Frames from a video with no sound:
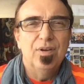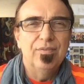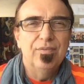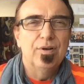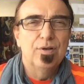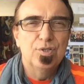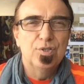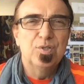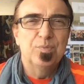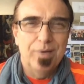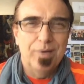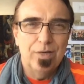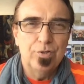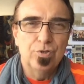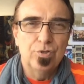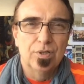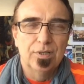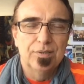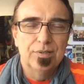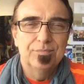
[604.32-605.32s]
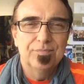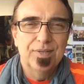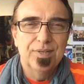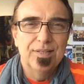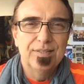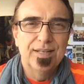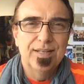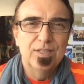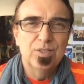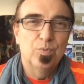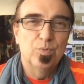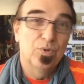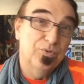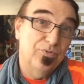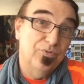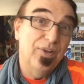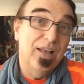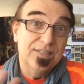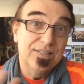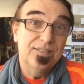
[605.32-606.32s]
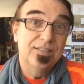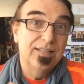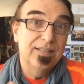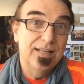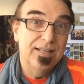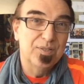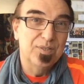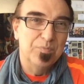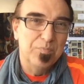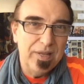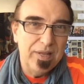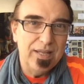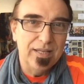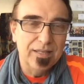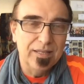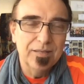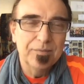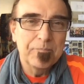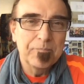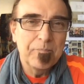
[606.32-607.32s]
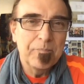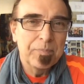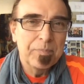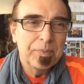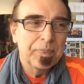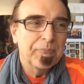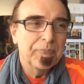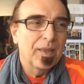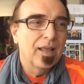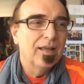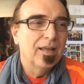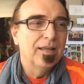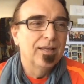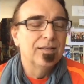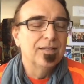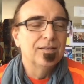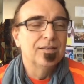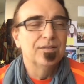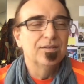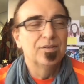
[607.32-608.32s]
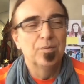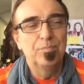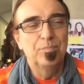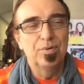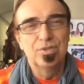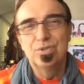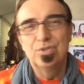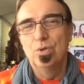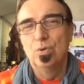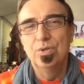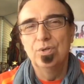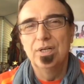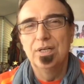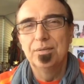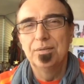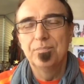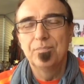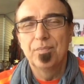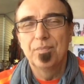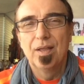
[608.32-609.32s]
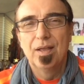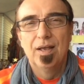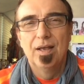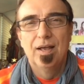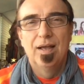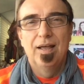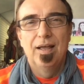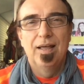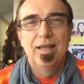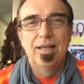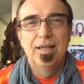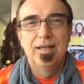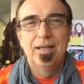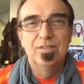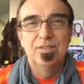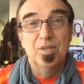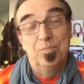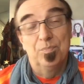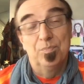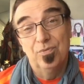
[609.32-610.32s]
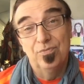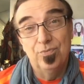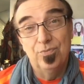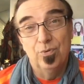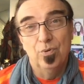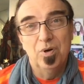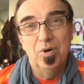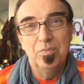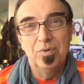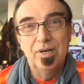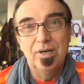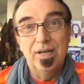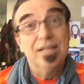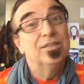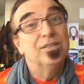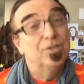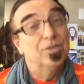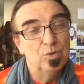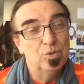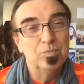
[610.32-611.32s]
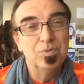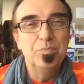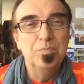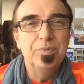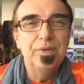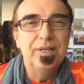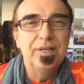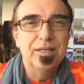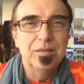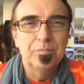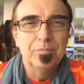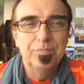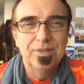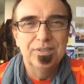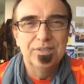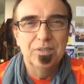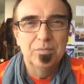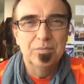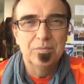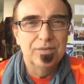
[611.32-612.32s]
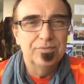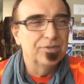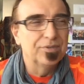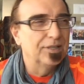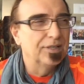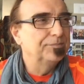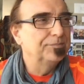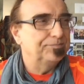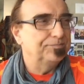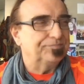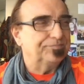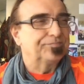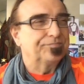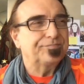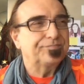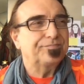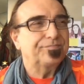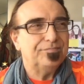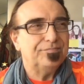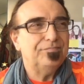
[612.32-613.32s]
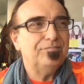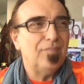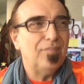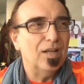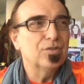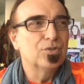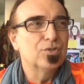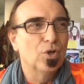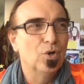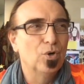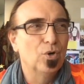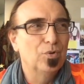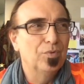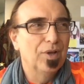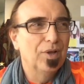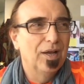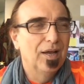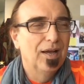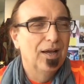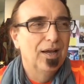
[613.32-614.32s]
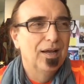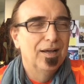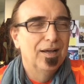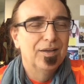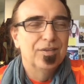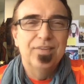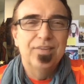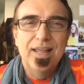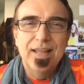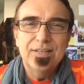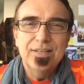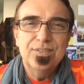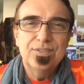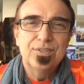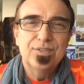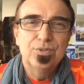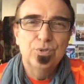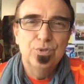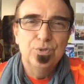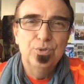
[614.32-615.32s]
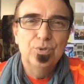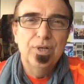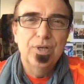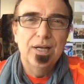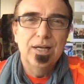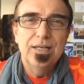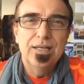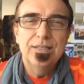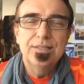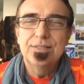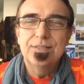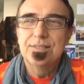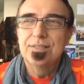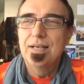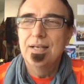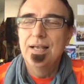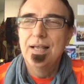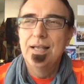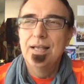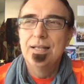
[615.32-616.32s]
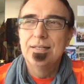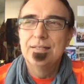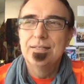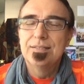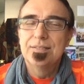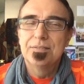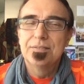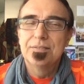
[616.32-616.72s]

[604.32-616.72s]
very special, and that's what fascinates me in the persona and the performer and the human being, Peter Maffei. So thanks to you guys, and